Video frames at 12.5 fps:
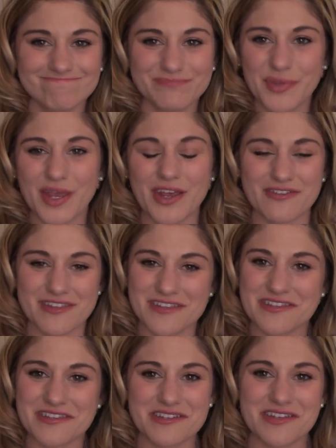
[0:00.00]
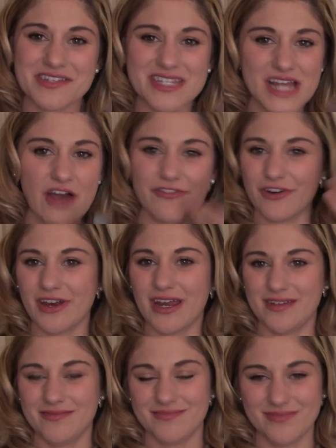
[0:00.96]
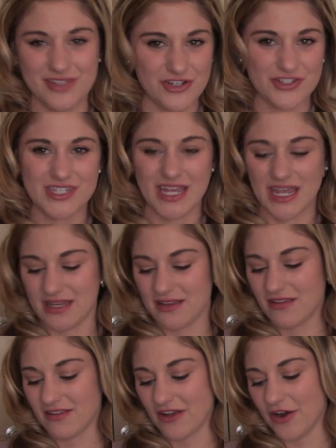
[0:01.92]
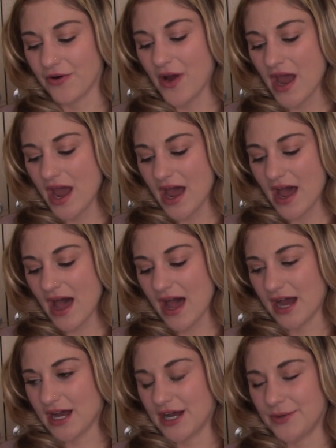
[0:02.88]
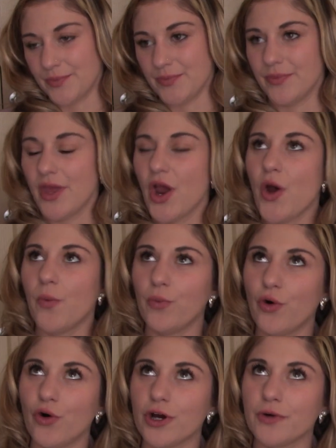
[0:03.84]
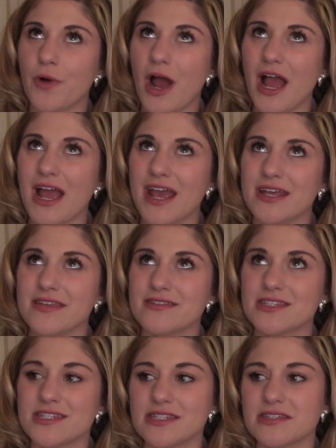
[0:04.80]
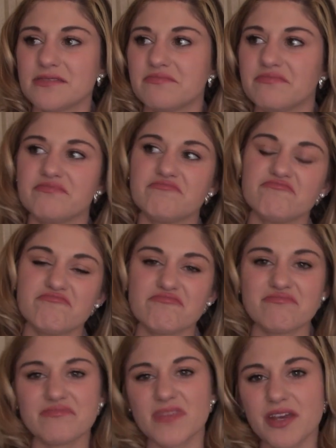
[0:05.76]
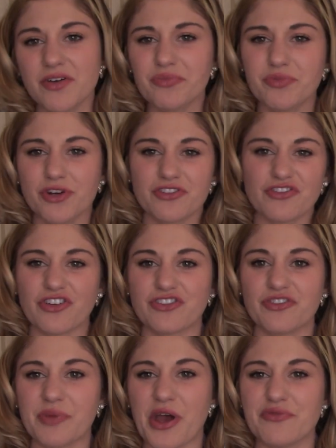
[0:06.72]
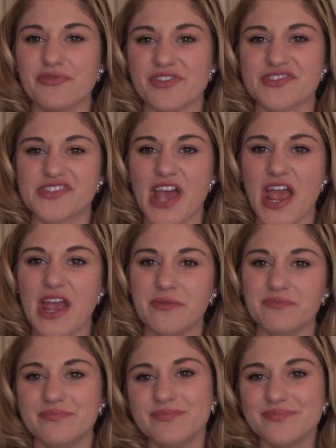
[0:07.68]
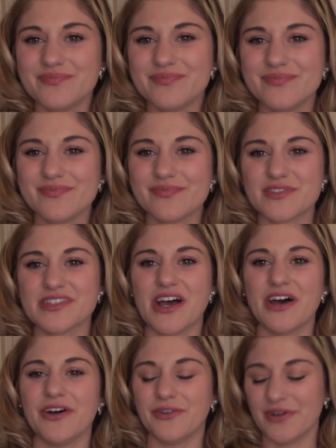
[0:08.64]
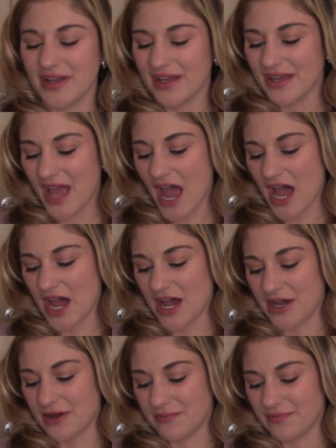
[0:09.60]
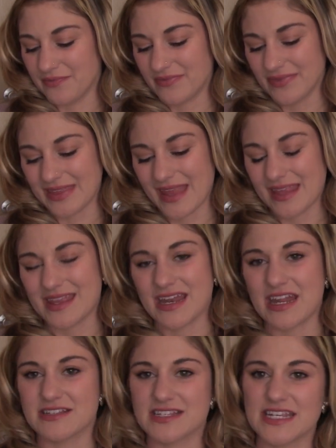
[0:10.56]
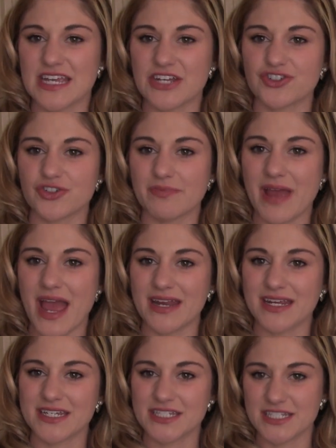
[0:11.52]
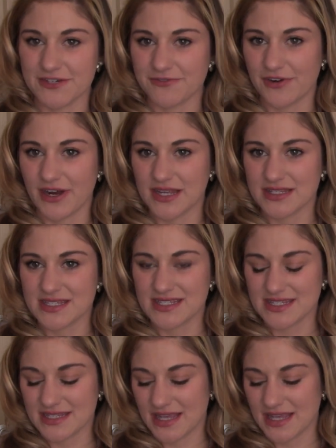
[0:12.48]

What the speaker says: because it's covering your skin. So, pore wise, my pores looked about the same. So, didn't see a dramatic difference